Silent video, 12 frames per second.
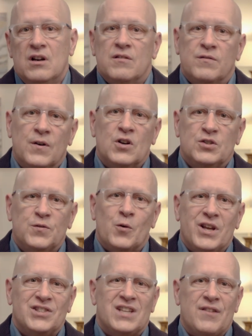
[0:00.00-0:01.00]
Verse
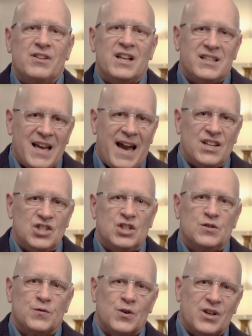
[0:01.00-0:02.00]
47
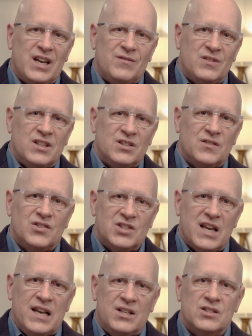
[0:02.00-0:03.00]
attaches forgiveness of
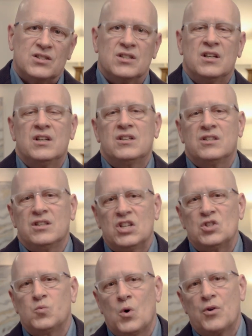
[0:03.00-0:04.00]
sins to
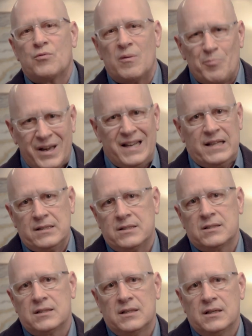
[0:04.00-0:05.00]
this word
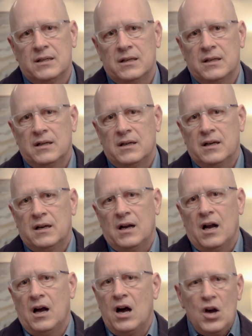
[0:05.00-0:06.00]
repentance.
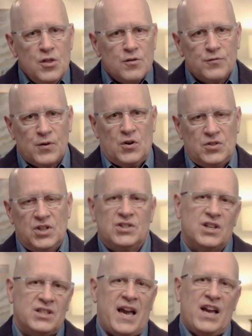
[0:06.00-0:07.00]
Other verses
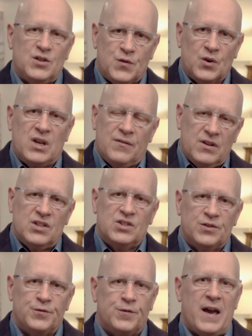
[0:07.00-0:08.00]
attach forgiveness
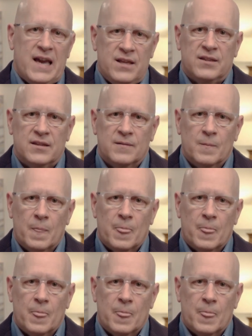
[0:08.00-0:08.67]
to faith.